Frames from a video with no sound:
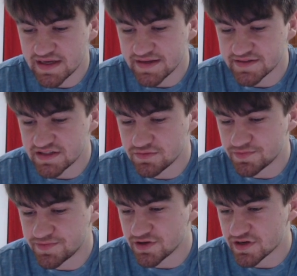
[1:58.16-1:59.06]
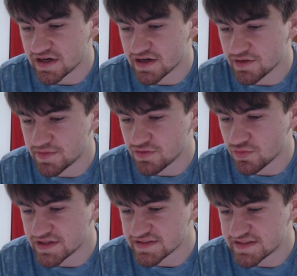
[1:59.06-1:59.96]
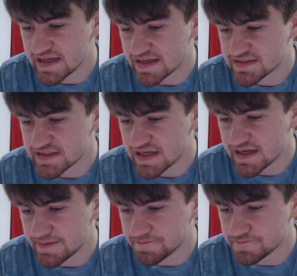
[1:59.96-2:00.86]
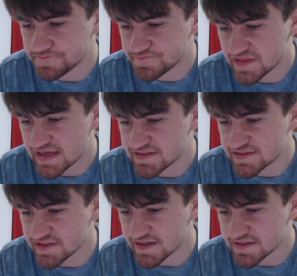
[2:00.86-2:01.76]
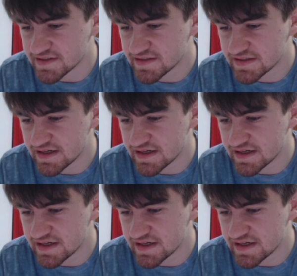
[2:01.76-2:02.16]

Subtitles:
and Himmelberg are going to be the ones that get selected